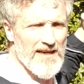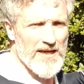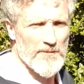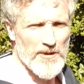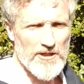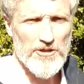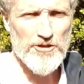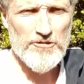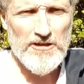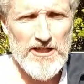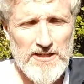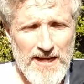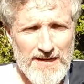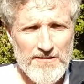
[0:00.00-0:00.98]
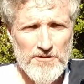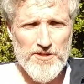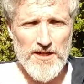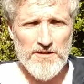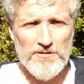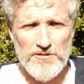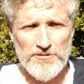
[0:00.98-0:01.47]
because you're in a narrow
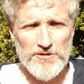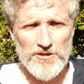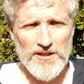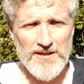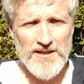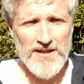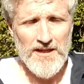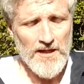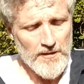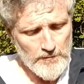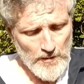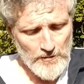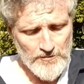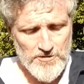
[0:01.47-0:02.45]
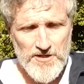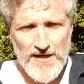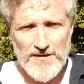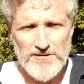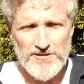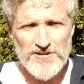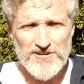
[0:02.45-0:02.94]
zenkutsu. Both the
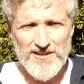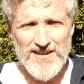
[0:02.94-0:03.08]
zenkutsu